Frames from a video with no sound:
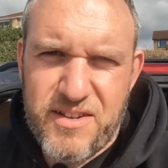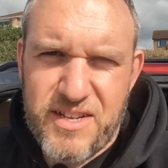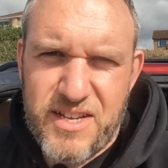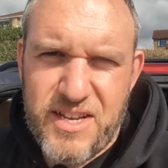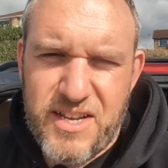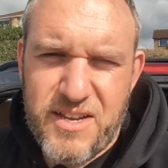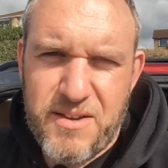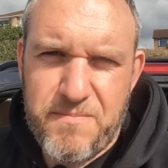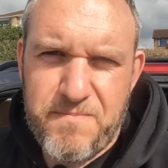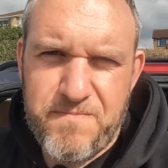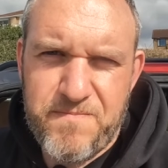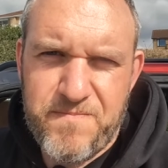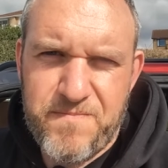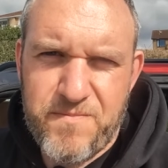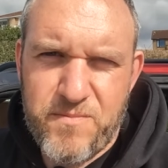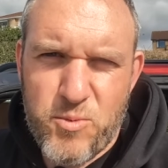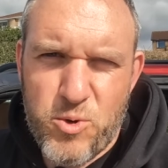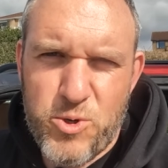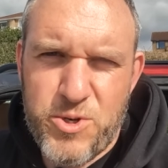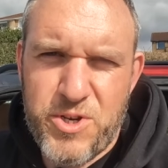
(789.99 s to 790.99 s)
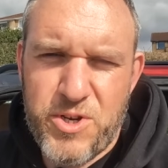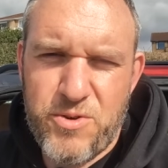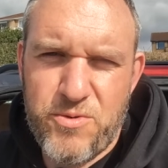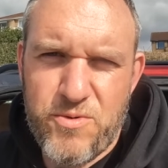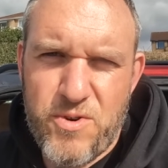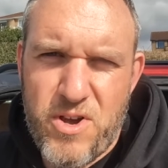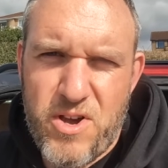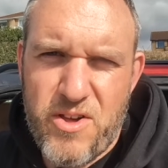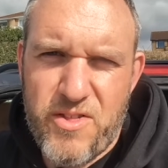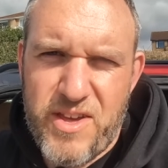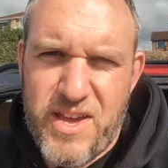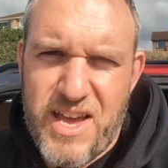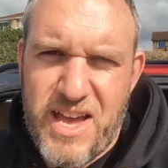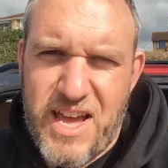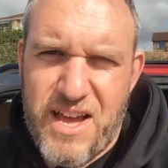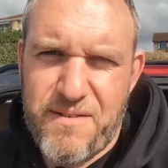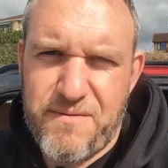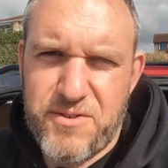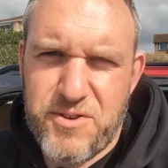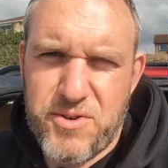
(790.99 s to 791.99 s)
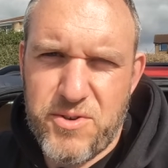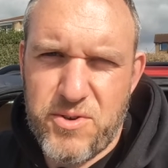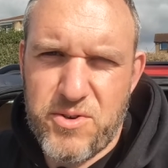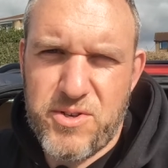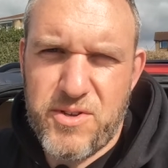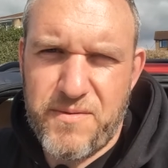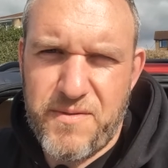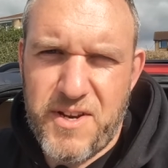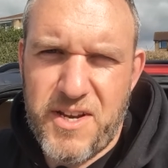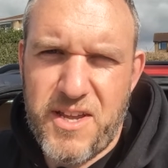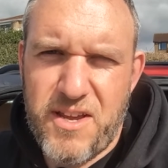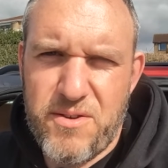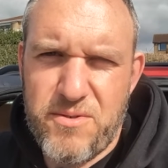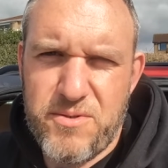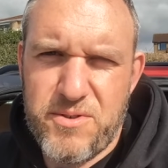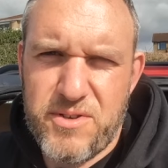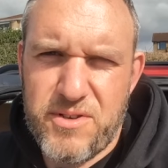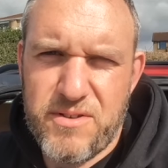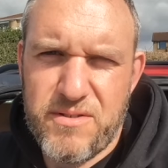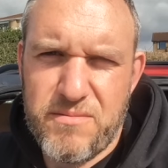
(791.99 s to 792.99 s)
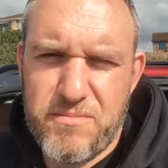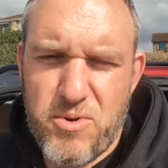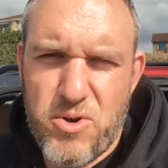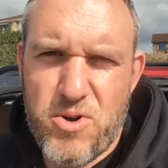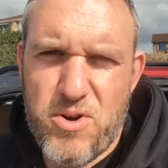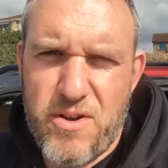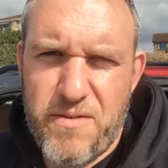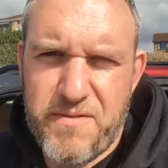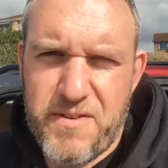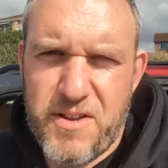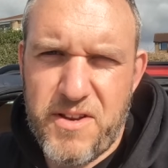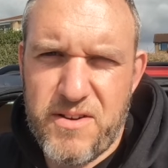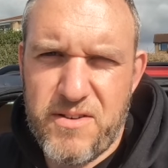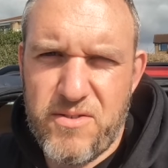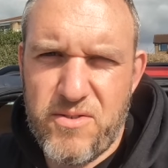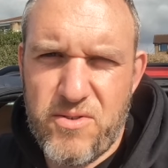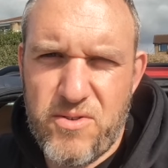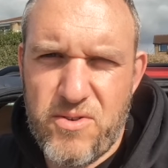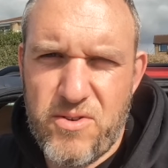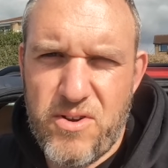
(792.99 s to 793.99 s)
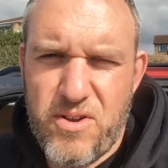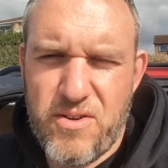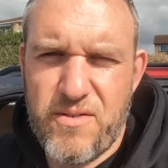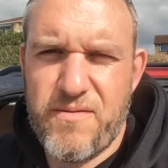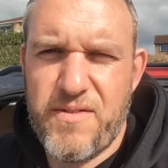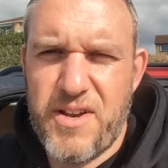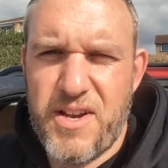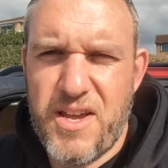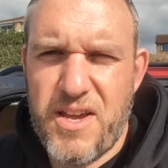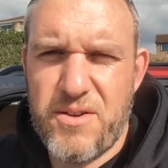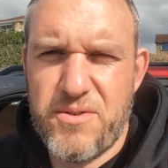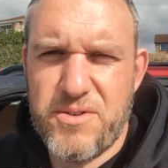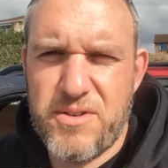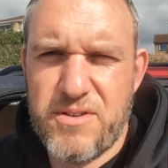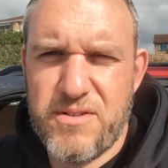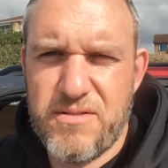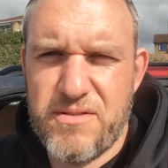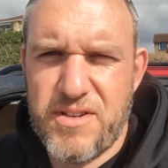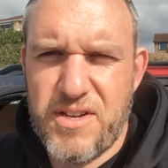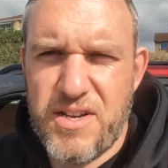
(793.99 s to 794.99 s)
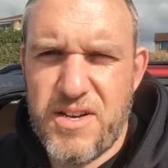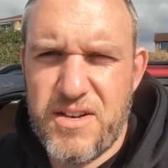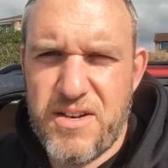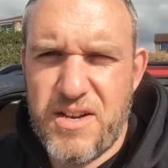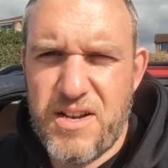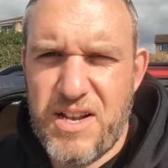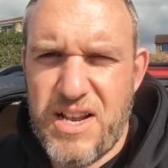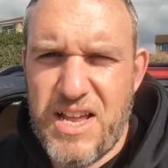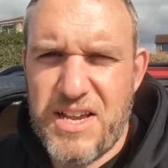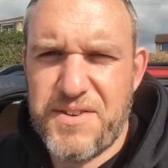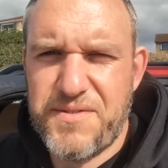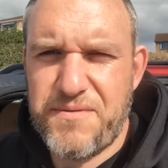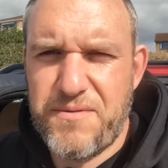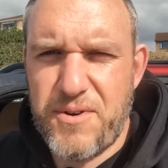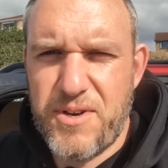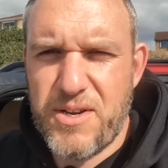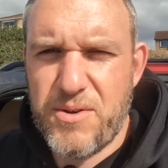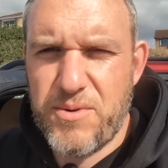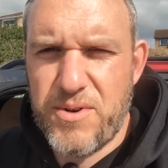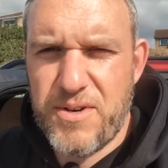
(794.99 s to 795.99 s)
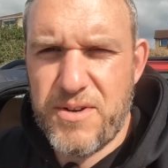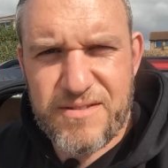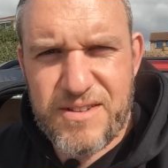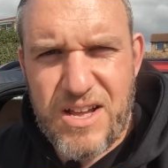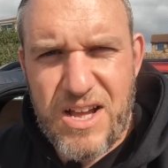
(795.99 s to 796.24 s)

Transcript: Um, would you rather have shorter videos more often or longer videos and less frequent?